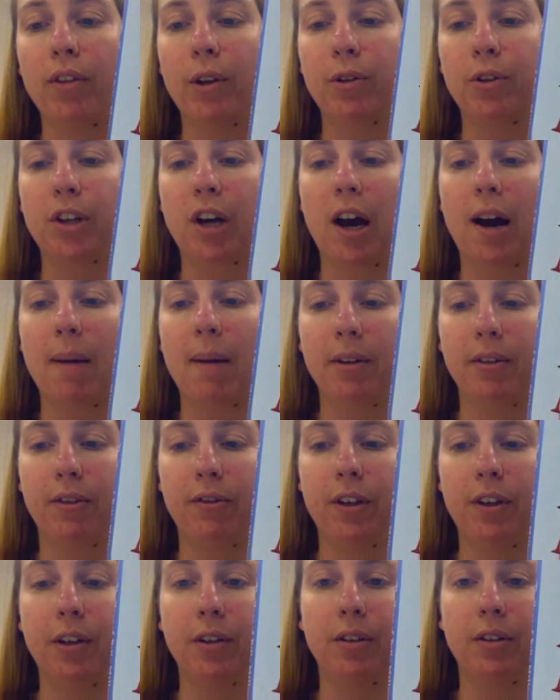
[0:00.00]
common
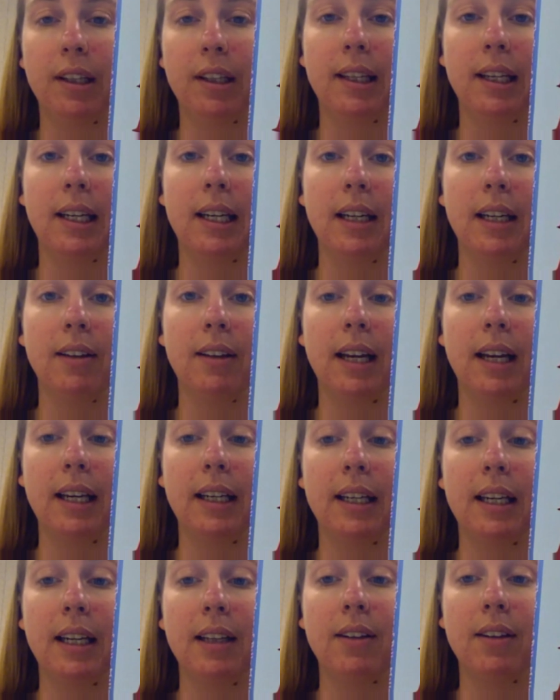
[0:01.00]
fears that
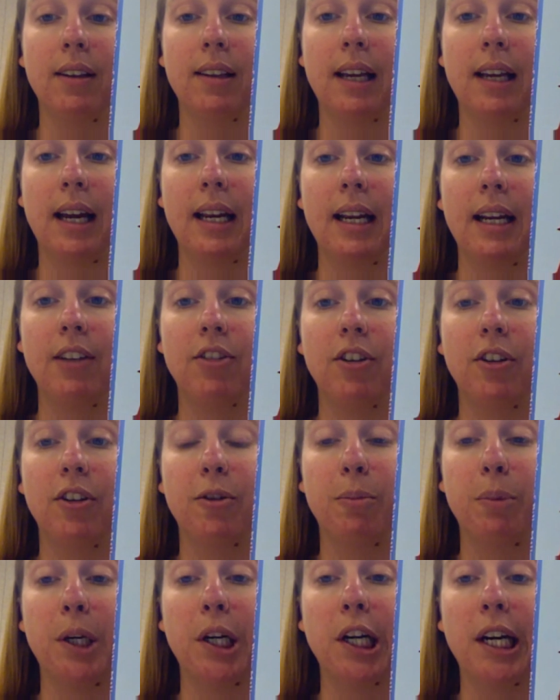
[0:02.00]
kids at that age
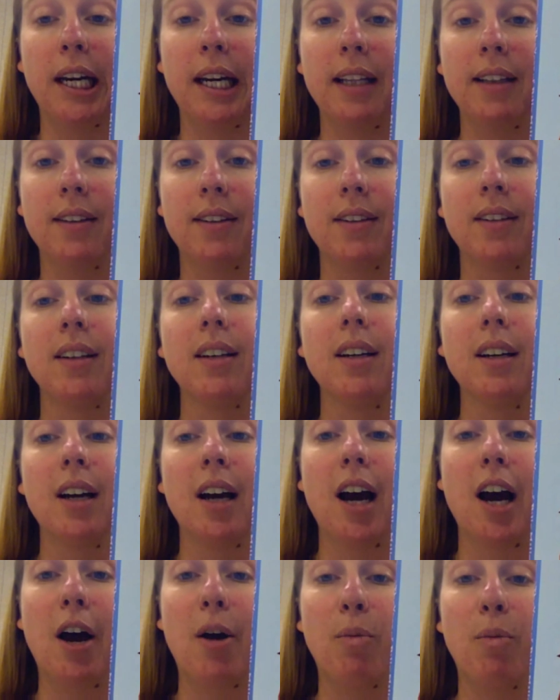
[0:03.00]
experience,
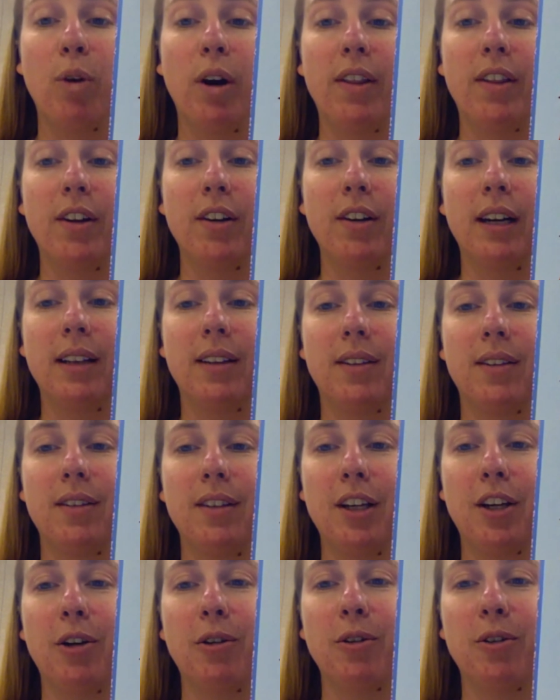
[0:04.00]
whether it's,
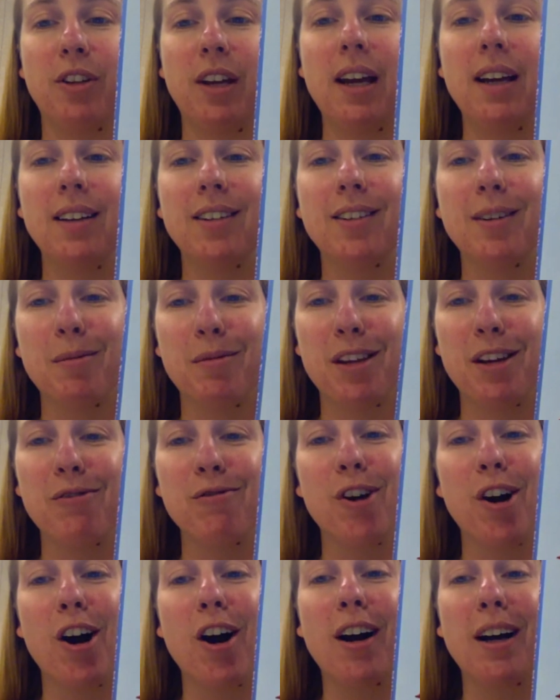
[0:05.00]
saying something
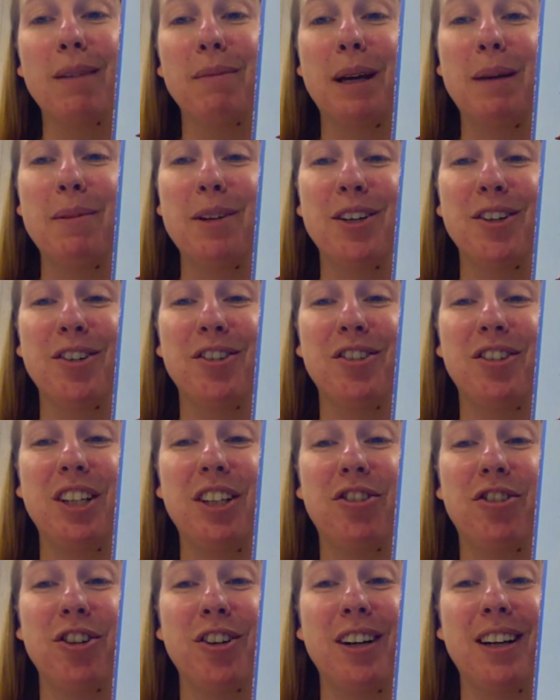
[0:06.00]
wrong and maybe your
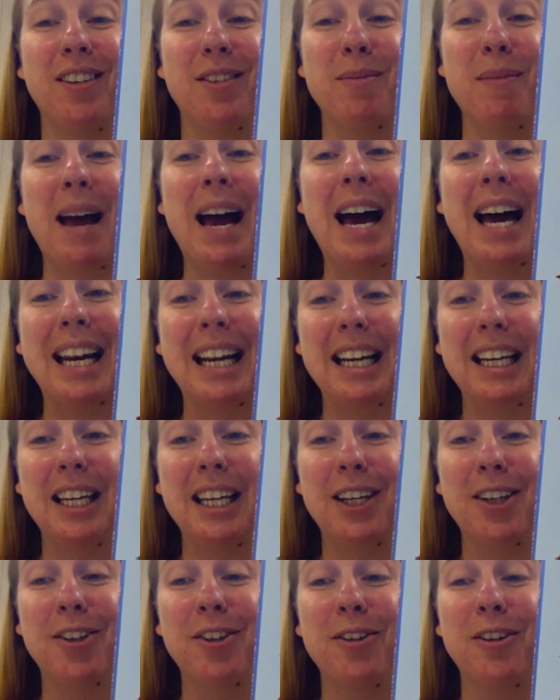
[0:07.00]
teacher is mad at
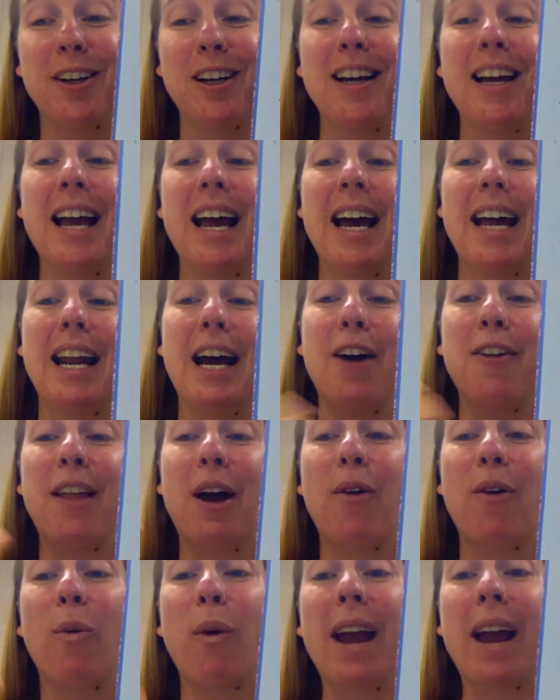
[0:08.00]
you and how
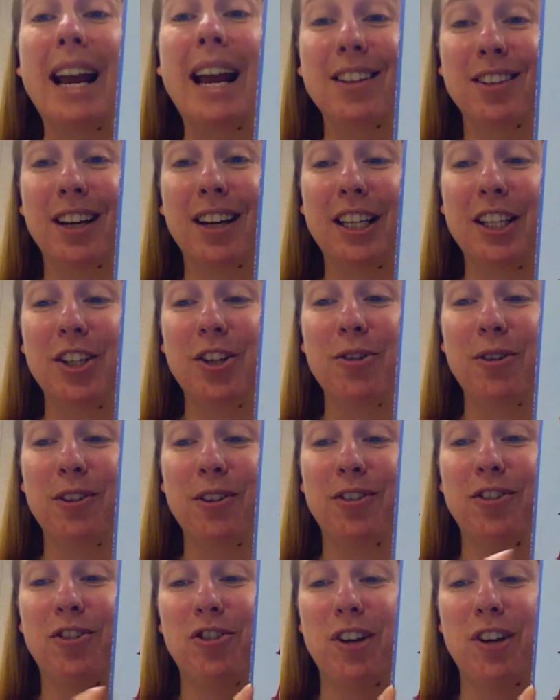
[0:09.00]
that weighs on you as
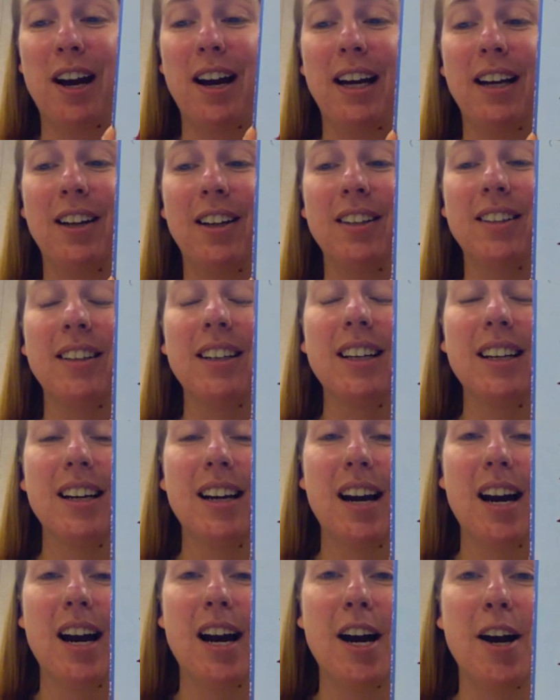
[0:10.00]
a child.
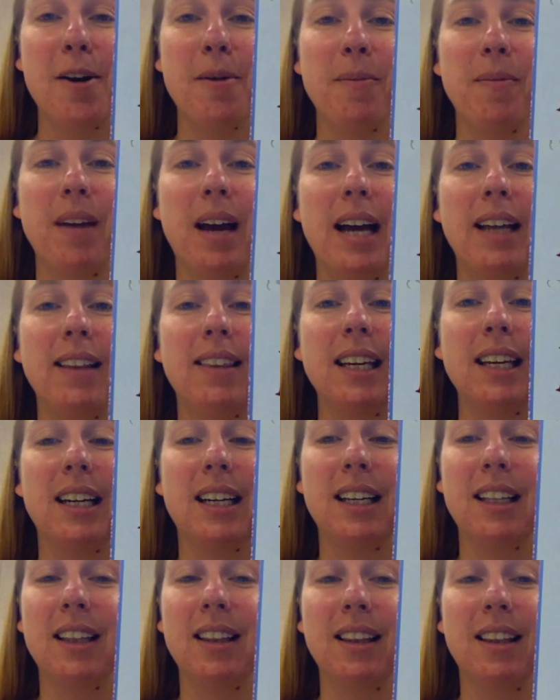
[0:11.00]
I
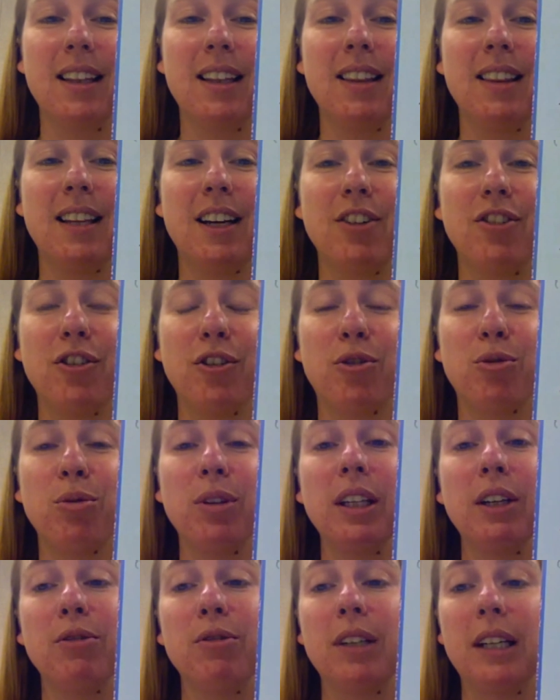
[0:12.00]
think they're just
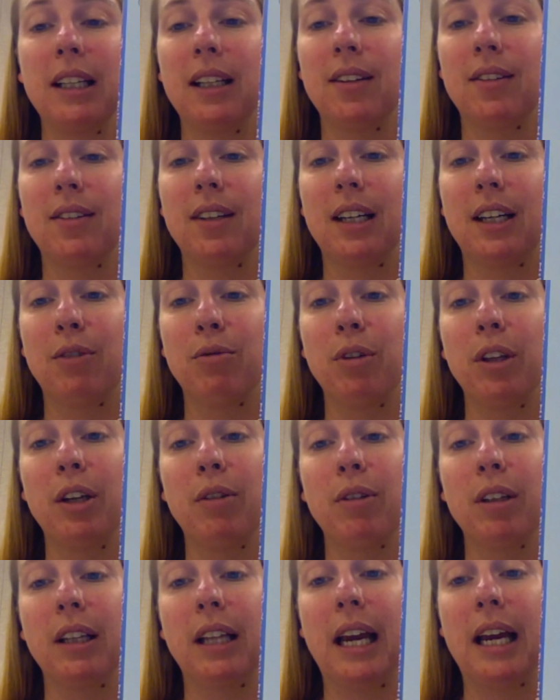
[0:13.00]
really realistic and
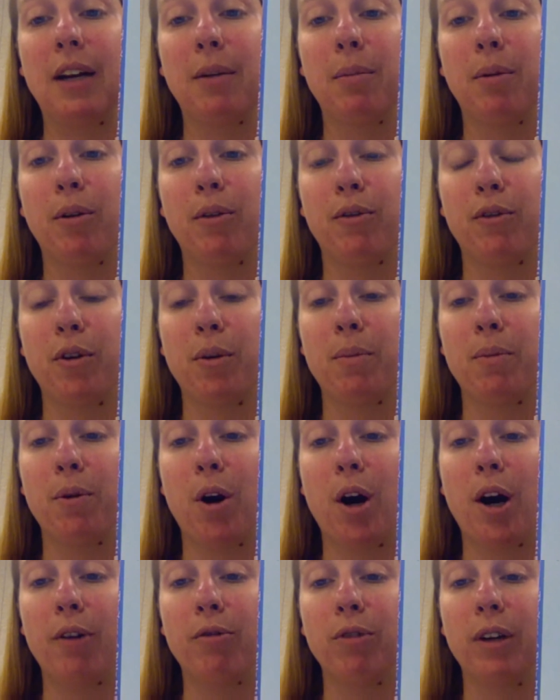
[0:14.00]
really relatable for a
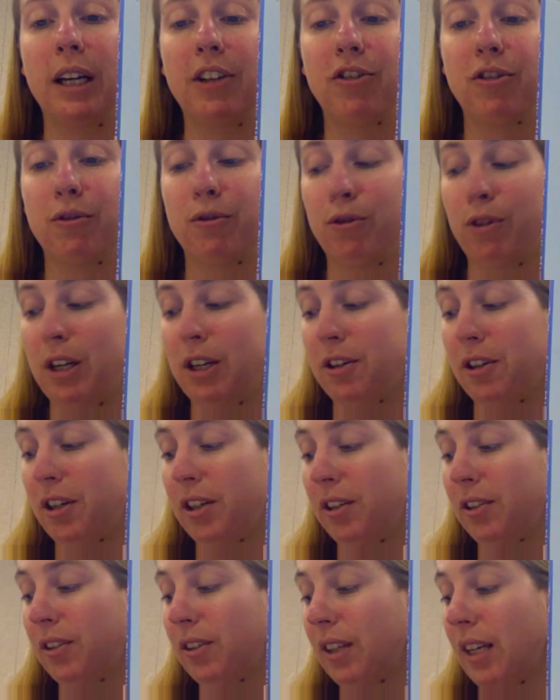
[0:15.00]
broad range of
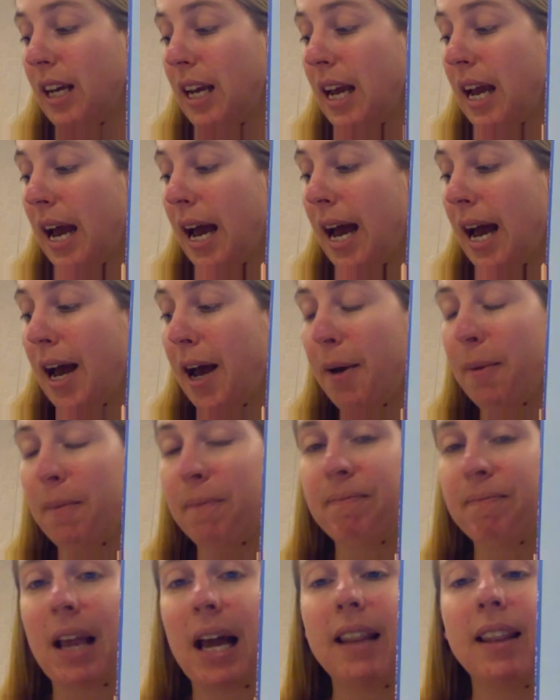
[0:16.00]
readers.
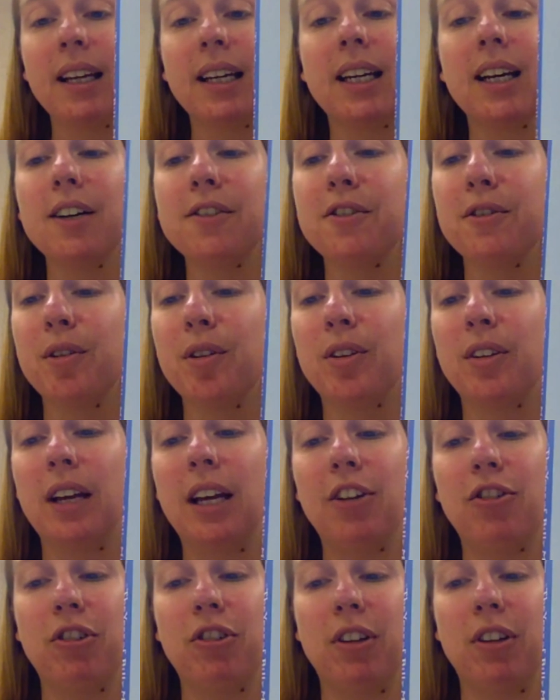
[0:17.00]
And the
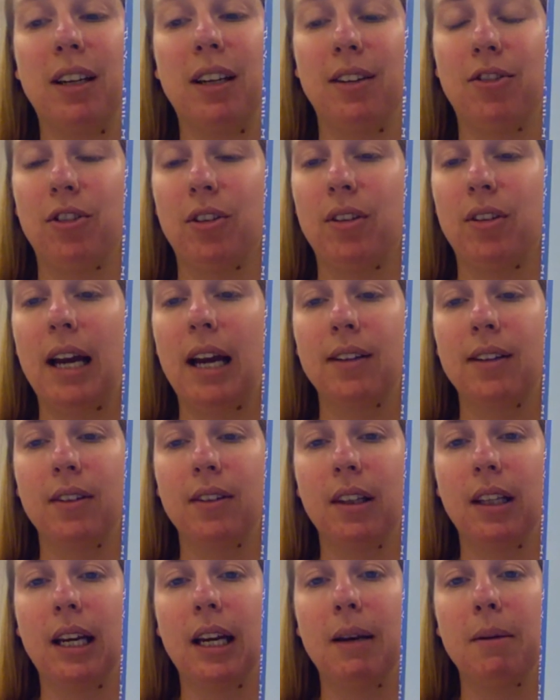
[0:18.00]
characterization is just
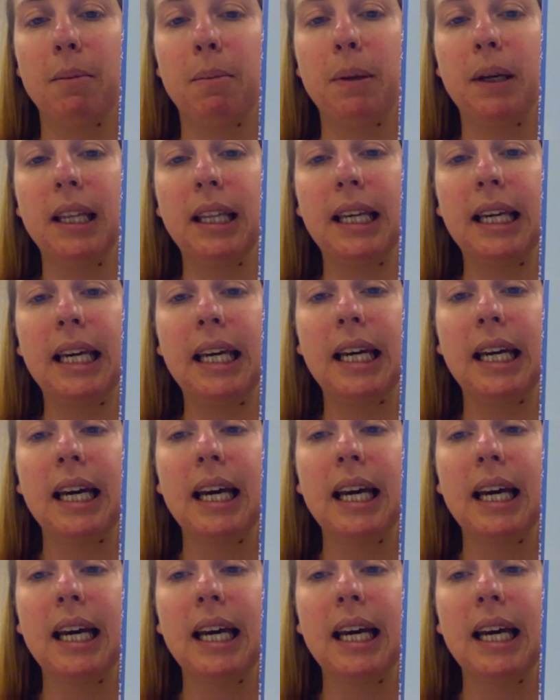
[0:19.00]
excellent. Billy